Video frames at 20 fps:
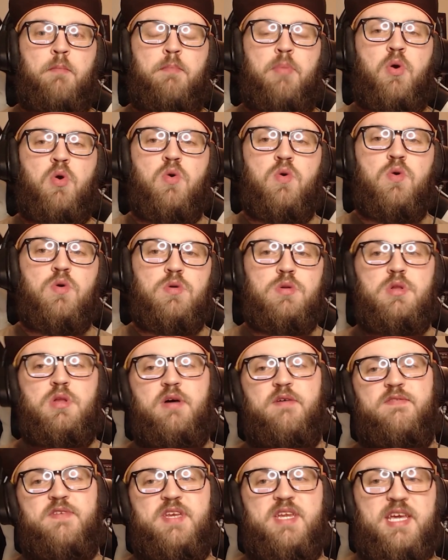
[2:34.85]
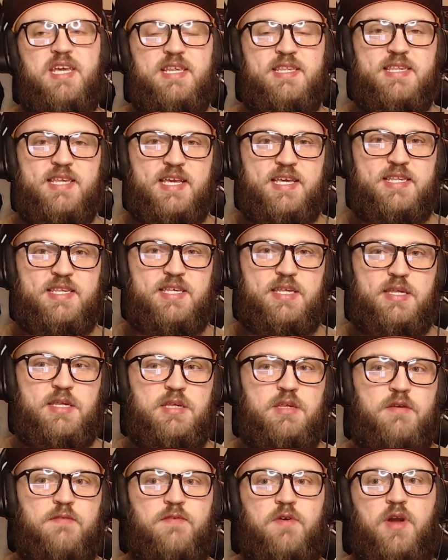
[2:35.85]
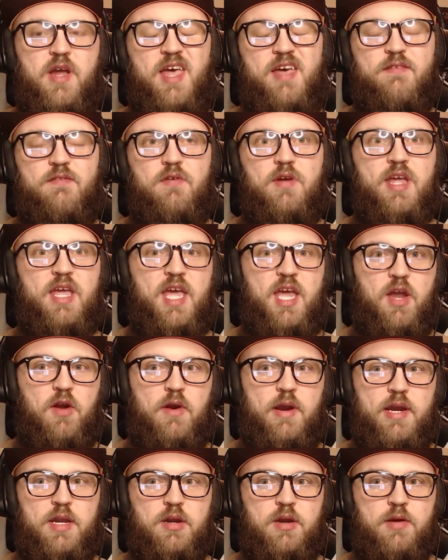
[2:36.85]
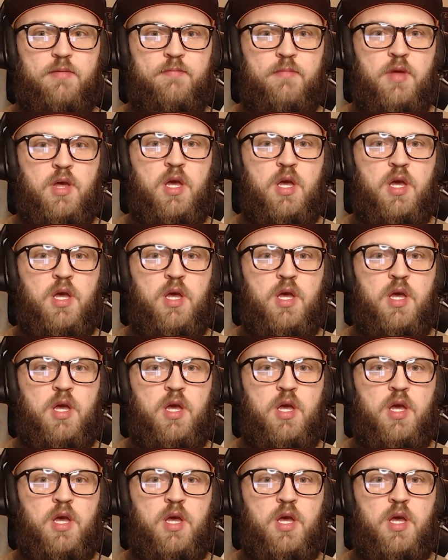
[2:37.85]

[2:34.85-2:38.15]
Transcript: pool of d6s for every character.